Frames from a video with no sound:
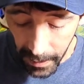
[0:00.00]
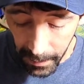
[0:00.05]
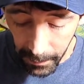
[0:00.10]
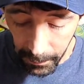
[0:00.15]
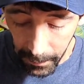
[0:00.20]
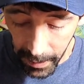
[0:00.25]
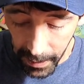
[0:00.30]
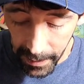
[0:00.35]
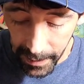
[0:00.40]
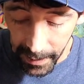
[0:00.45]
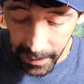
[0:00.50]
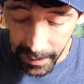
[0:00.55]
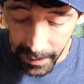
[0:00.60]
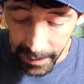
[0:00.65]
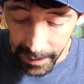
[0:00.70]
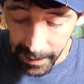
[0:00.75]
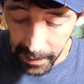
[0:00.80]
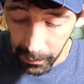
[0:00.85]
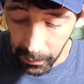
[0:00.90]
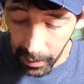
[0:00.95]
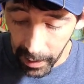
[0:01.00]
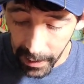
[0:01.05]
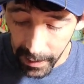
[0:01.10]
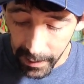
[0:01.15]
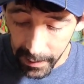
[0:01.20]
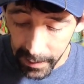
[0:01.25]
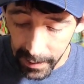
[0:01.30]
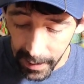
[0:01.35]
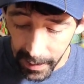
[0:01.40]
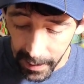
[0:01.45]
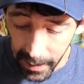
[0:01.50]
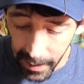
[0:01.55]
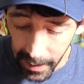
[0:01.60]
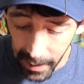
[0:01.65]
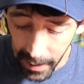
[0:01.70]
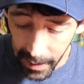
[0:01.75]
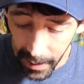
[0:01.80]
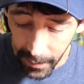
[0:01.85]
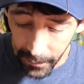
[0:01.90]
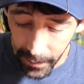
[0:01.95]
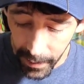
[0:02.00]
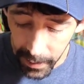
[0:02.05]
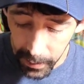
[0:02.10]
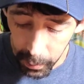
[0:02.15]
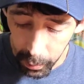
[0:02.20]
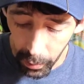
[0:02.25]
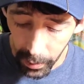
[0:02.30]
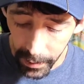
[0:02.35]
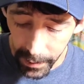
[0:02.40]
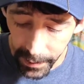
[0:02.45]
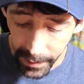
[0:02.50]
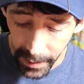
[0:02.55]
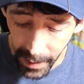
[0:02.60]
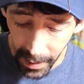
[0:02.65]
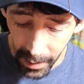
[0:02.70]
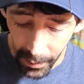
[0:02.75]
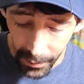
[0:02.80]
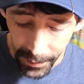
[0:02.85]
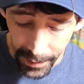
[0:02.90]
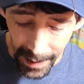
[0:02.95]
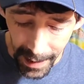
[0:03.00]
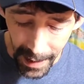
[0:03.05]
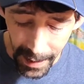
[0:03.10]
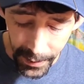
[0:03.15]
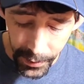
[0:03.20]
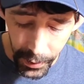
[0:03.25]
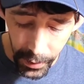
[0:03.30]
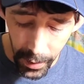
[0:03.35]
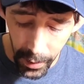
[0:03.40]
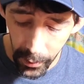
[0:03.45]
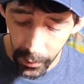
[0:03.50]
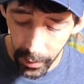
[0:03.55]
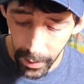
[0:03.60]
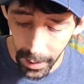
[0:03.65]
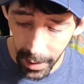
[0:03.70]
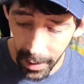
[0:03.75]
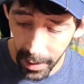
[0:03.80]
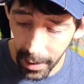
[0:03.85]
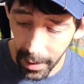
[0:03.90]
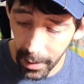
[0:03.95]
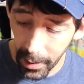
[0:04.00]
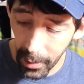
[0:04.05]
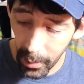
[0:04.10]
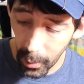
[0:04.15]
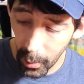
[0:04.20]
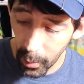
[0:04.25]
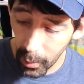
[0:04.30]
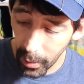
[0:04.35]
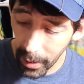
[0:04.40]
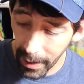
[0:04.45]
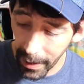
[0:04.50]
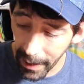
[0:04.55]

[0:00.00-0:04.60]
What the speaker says: but anyways, this one is called Nitro Glow,